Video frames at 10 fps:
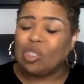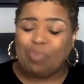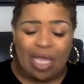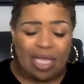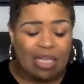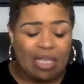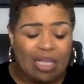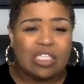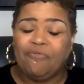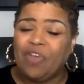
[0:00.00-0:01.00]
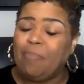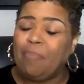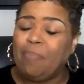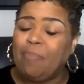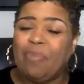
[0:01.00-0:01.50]
You just pick yourself
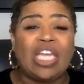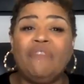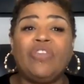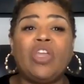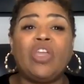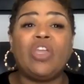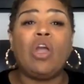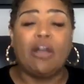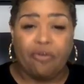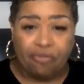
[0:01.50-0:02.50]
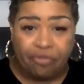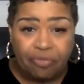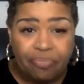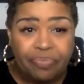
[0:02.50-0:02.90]
up and forgive yourself.